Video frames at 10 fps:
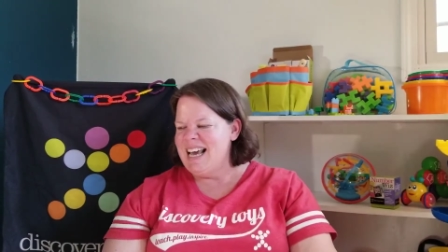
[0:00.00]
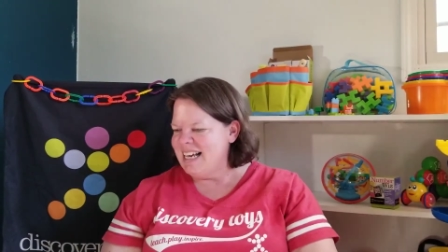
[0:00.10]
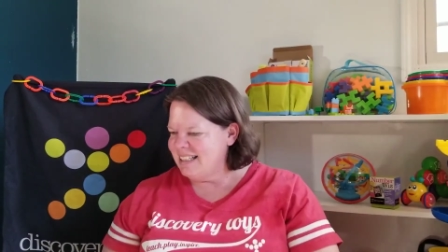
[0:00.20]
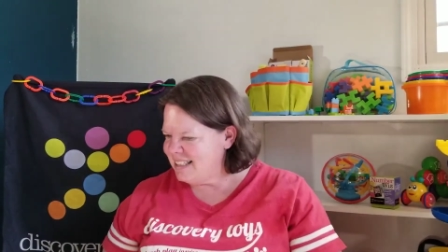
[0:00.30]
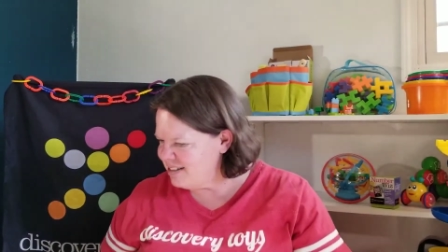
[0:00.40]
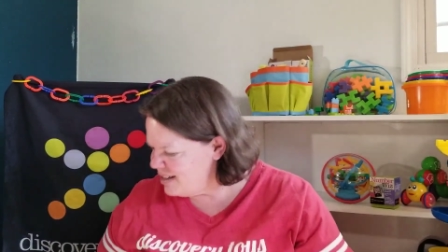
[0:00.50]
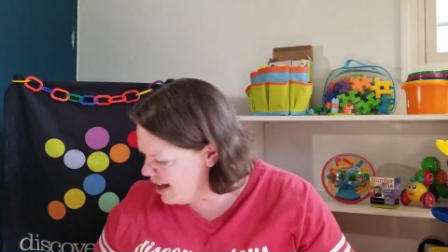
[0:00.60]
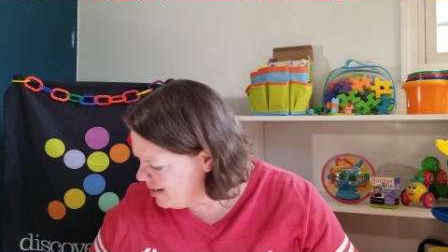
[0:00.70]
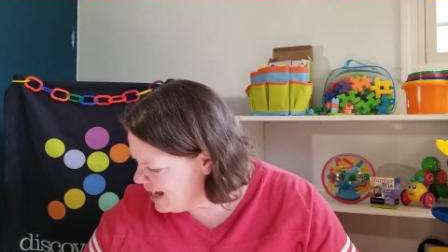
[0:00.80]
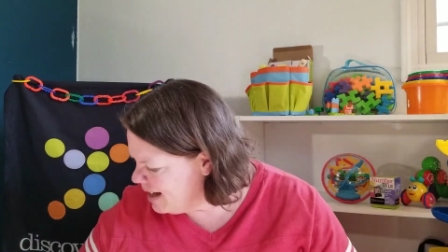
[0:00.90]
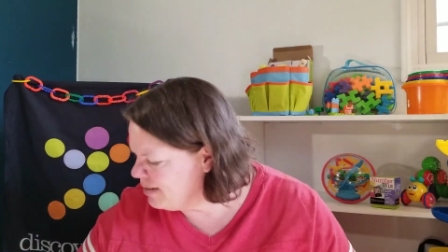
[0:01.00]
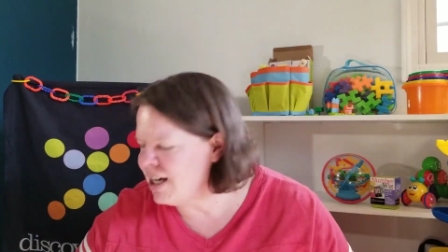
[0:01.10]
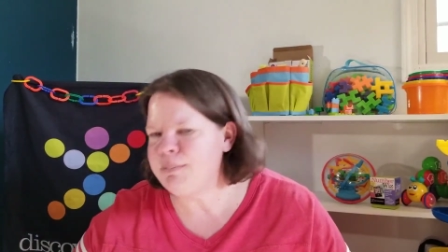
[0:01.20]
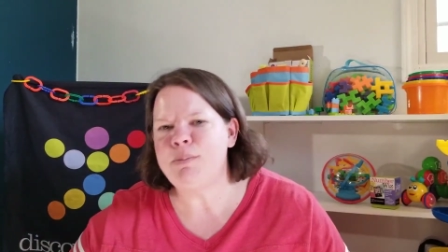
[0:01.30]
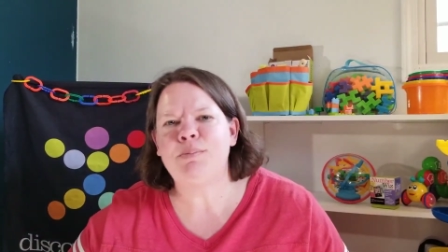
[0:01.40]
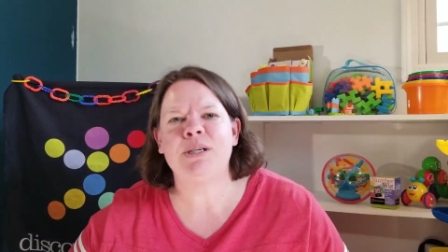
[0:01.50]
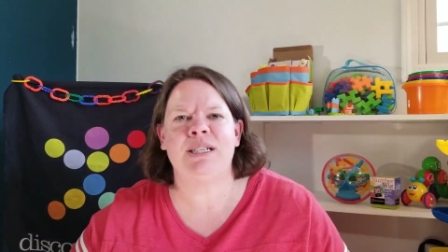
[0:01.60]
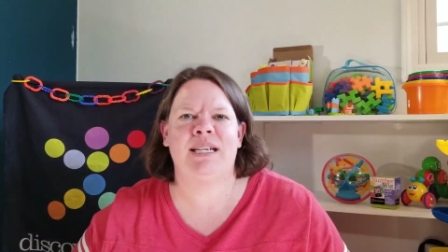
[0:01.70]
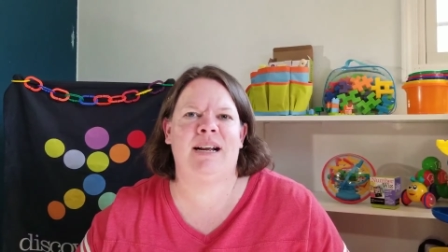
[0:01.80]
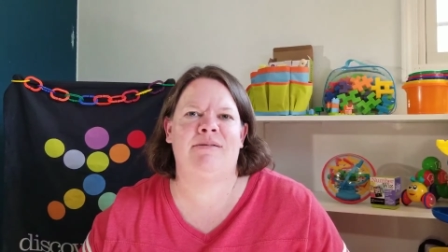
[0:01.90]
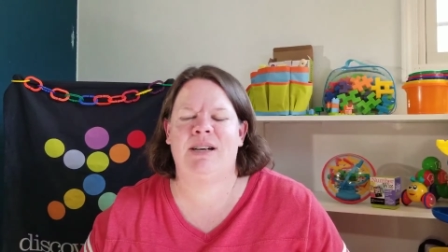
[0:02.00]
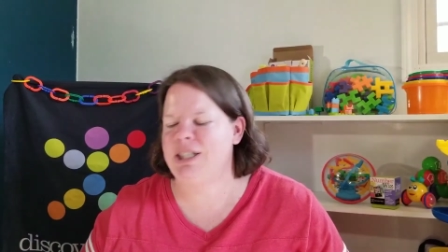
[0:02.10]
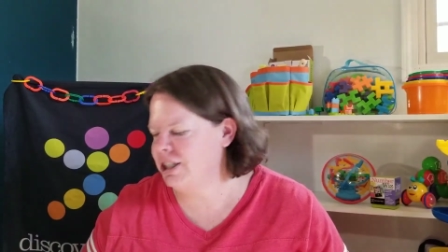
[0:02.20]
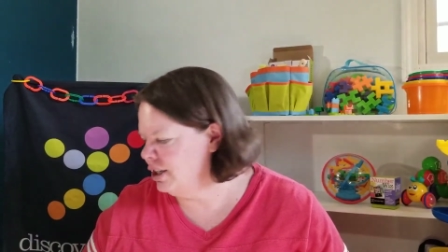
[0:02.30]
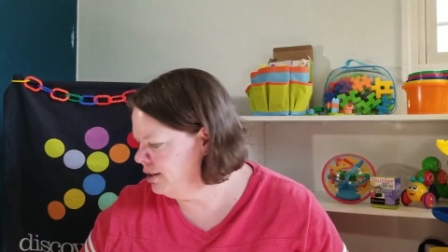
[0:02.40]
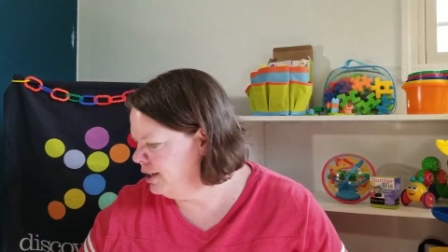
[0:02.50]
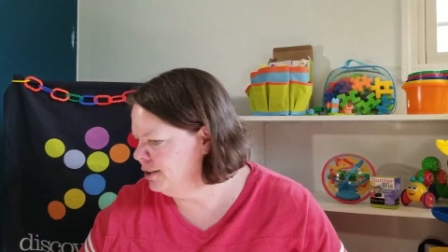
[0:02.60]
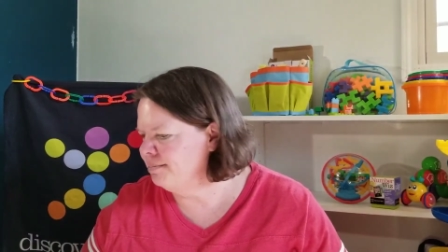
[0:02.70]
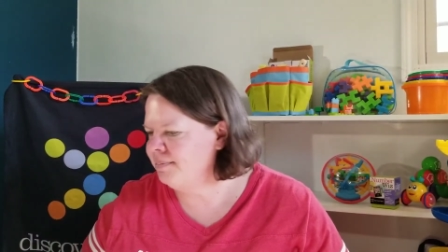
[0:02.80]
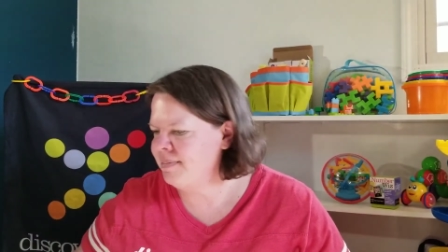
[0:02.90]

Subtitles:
And so now I have a couple books that I want to show you.